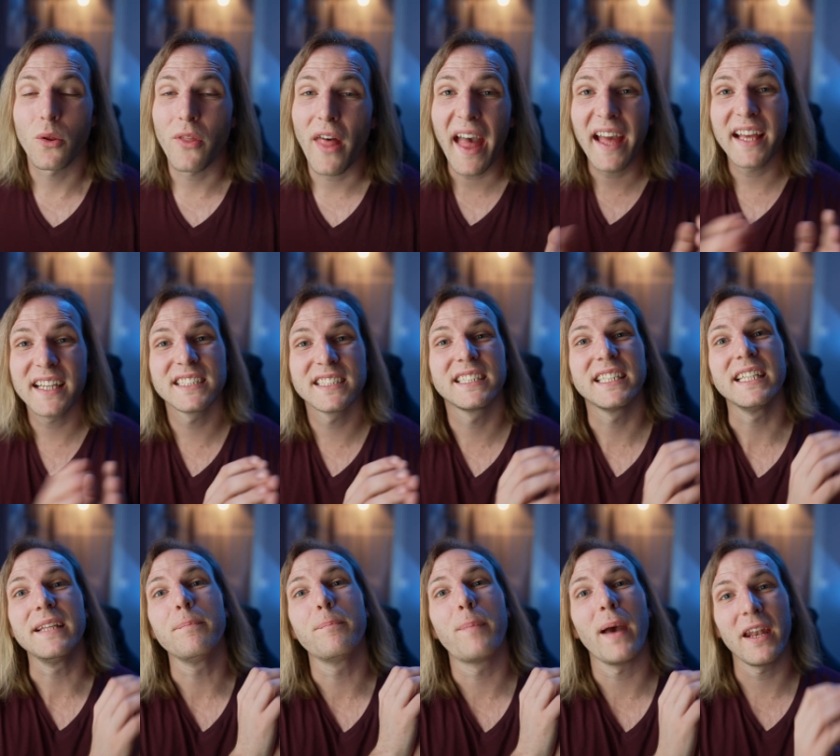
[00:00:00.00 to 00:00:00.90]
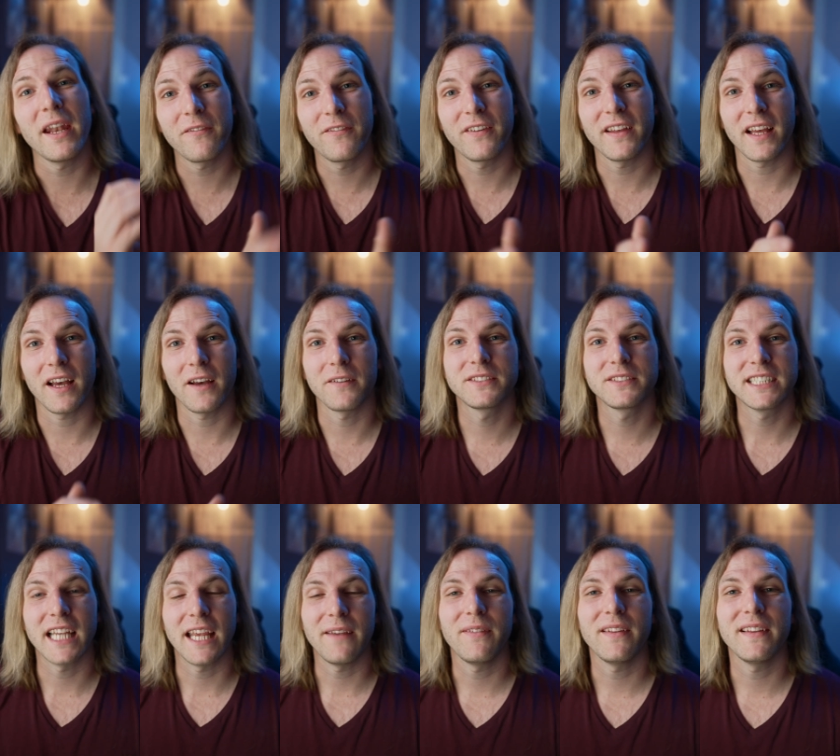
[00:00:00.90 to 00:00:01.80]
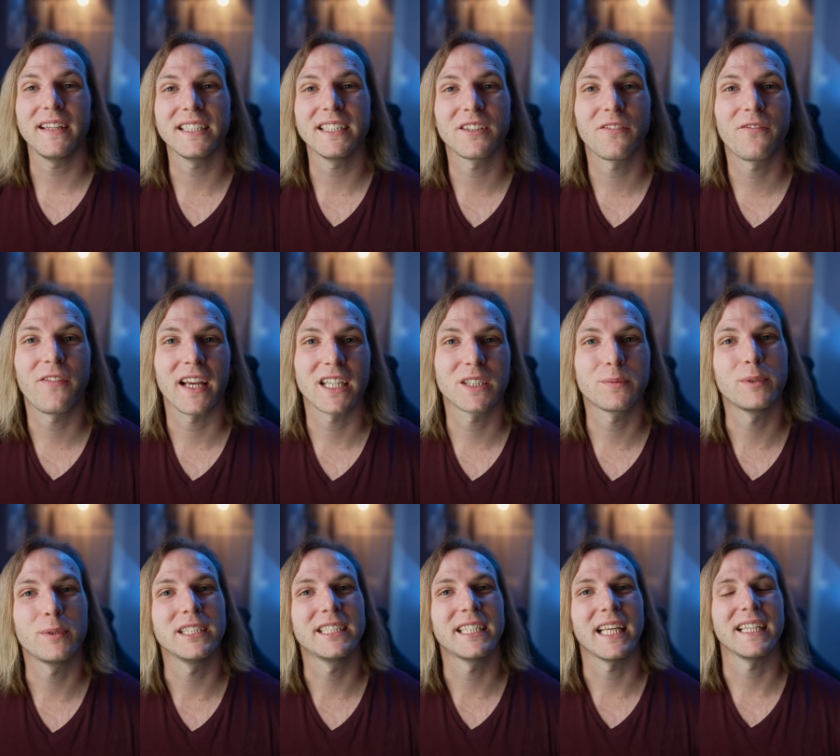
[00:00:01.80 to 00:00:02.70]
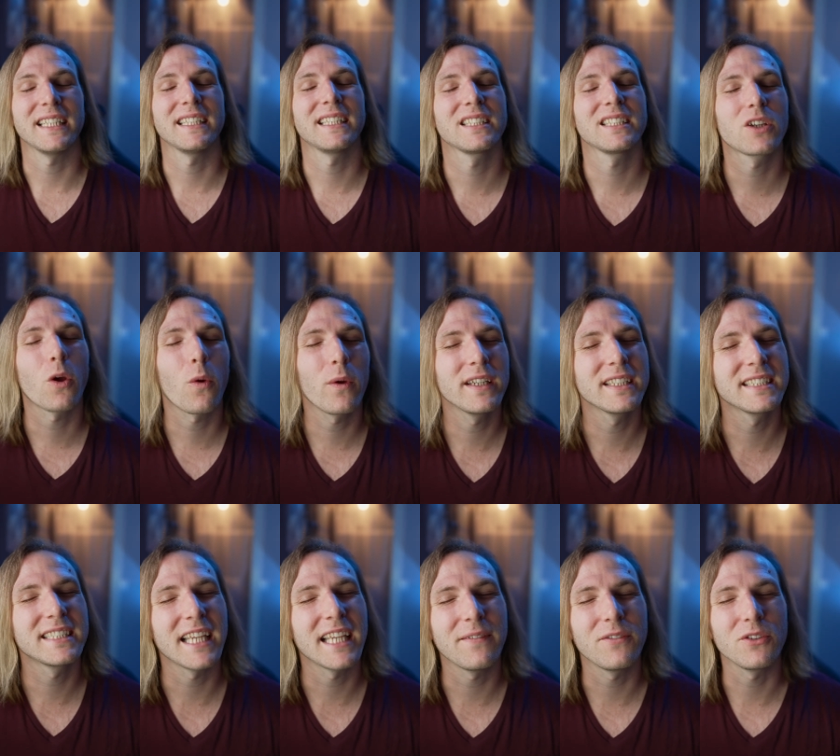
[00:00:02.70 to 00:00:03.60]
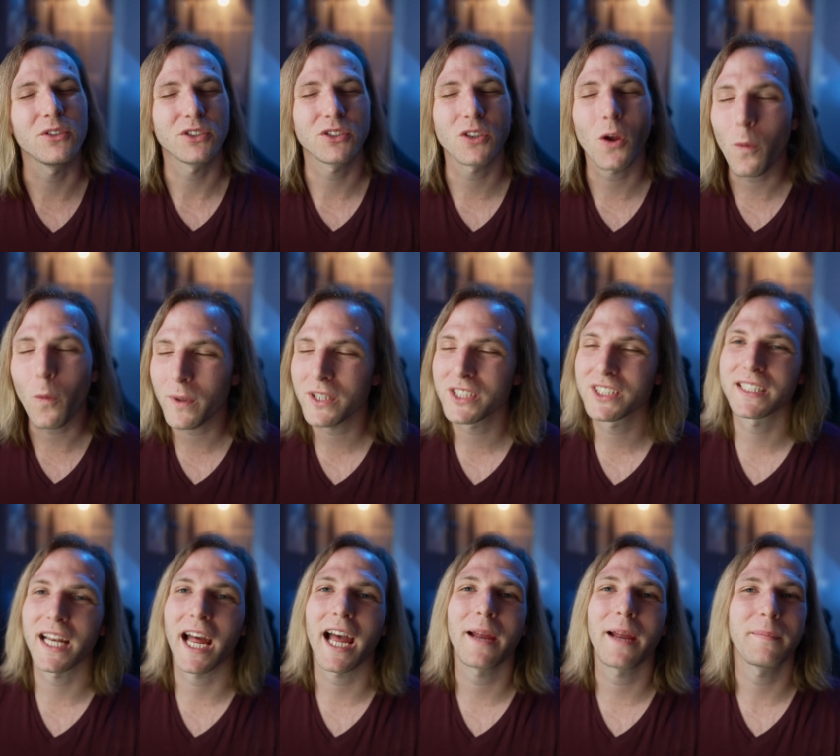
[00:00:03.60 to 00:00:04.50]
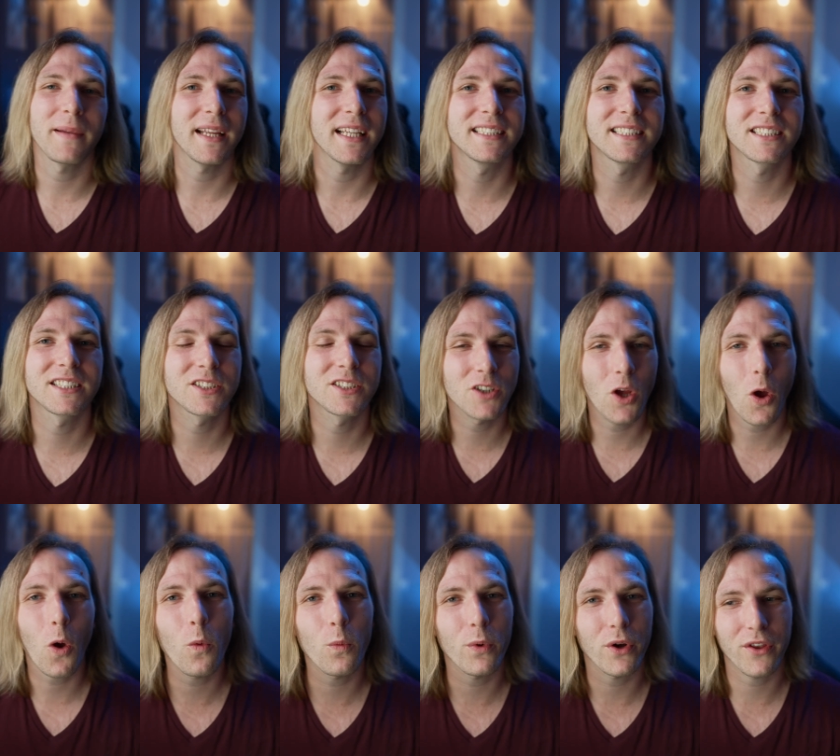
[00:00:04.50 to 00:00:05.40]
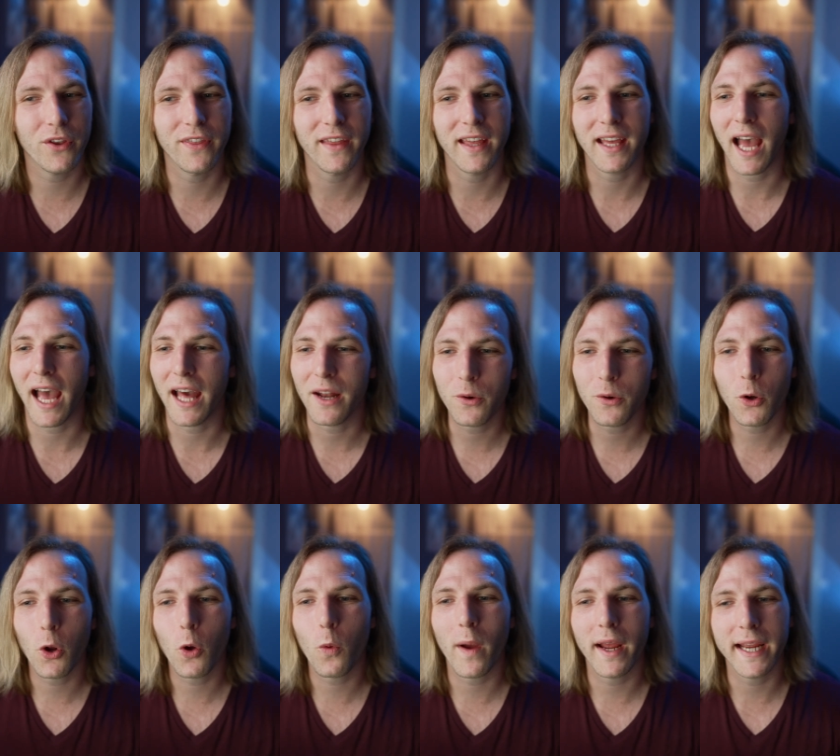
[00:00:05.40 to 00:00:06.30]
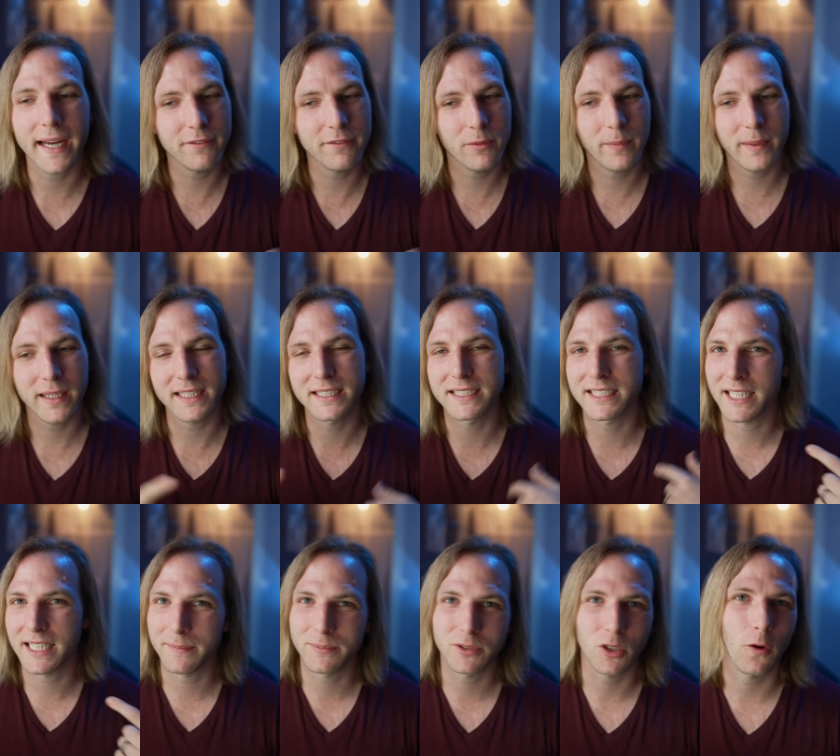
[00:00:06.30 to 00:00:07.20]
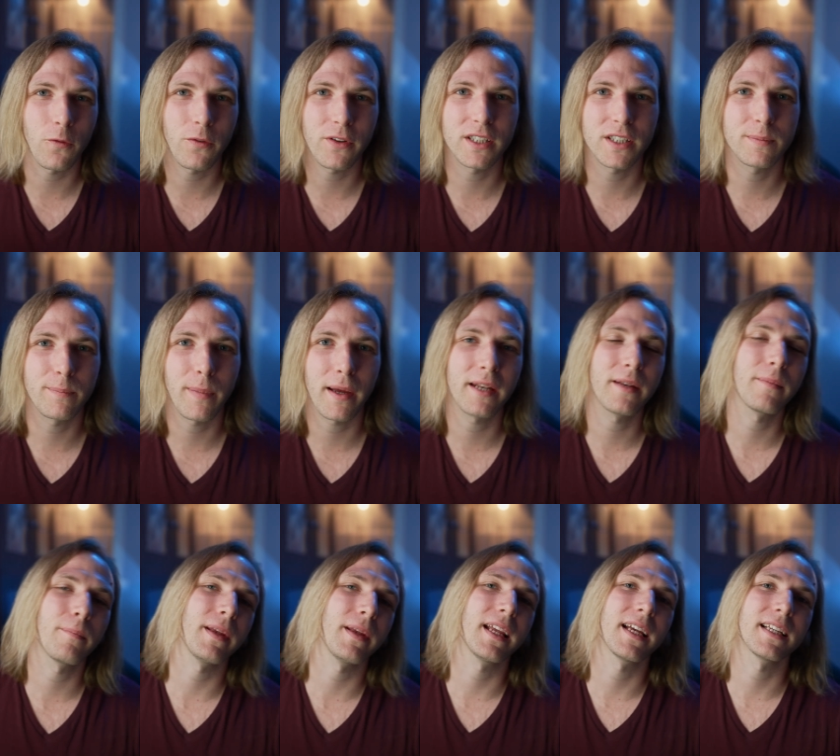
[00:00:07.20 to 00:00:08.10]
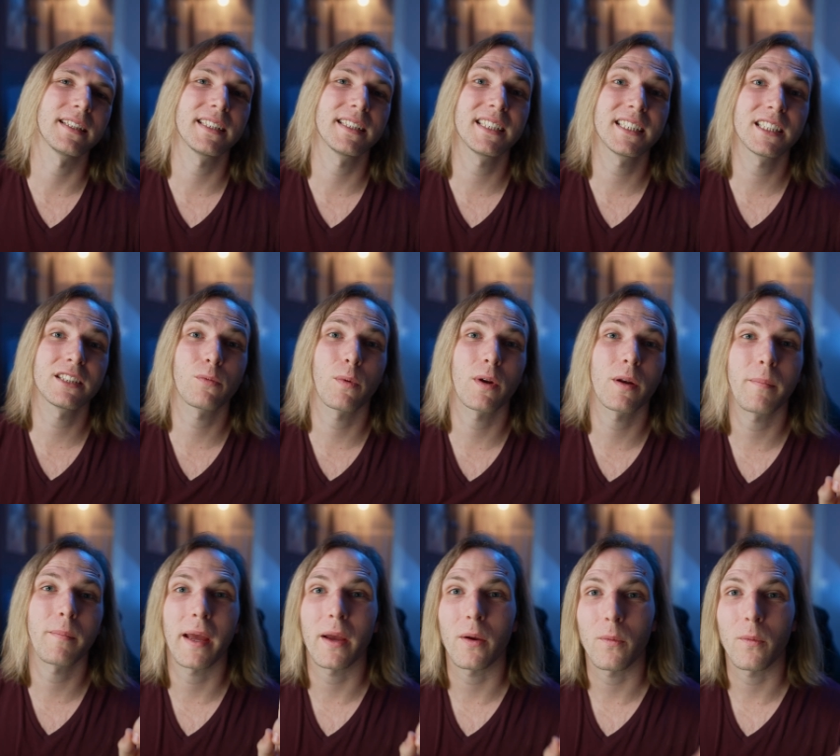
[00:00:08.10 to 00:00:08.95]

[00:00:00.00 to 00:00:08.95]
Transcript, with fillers: that is the benefit of saving these effects preset. It's going to save you so much time. It's so worth it. I don't know why everybody skips over this button, because this is one of my